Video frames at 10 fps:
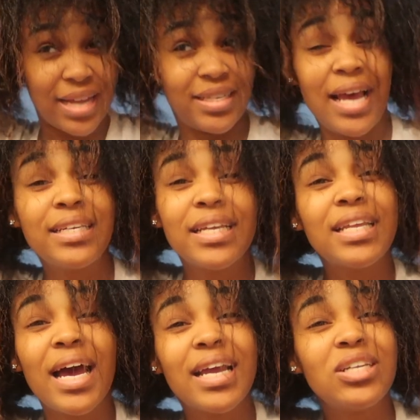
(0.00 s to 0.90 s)

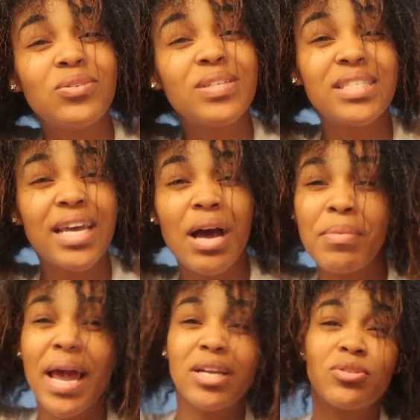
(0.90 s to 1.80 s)
technically I guess you could say I'm
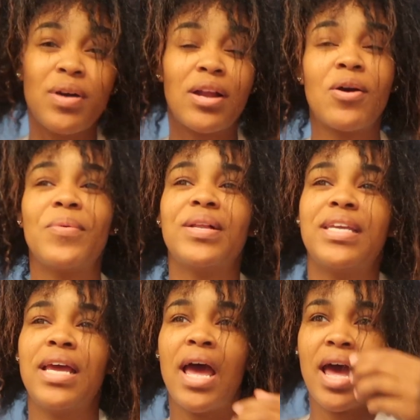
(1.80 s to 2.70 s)
natural.
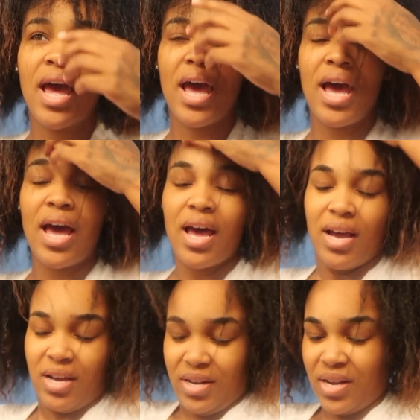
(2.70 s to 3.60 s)
I
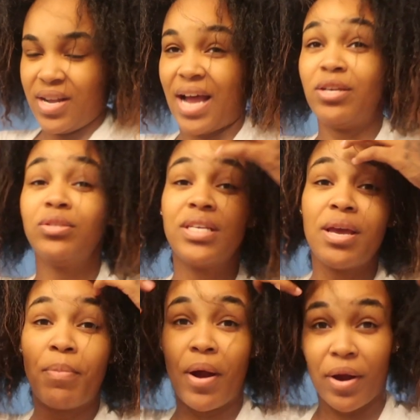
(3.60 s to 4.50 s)
used to
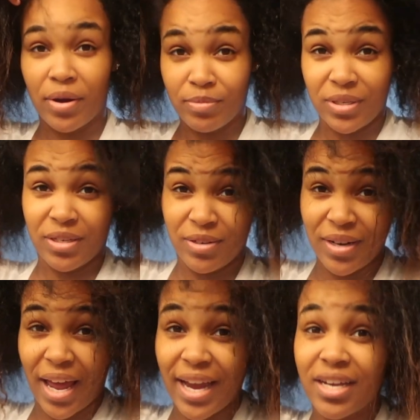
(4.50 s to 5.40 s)
get perms,
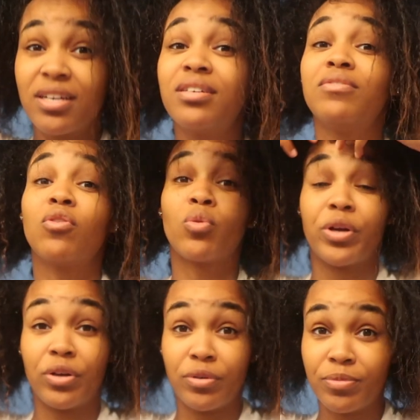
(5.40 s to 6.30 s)
like for
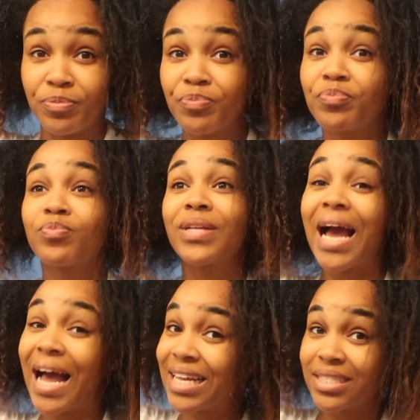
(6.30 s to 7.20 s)
real,
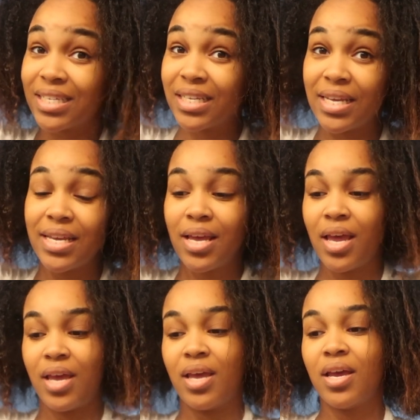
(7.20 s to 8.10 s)
constantly,
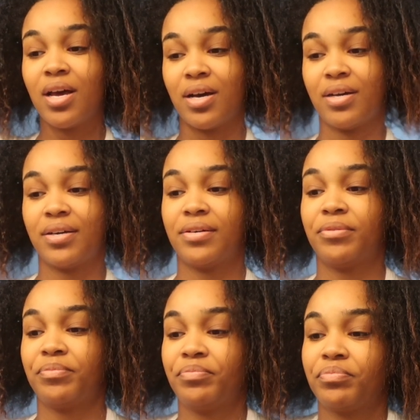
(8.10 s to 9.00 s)
and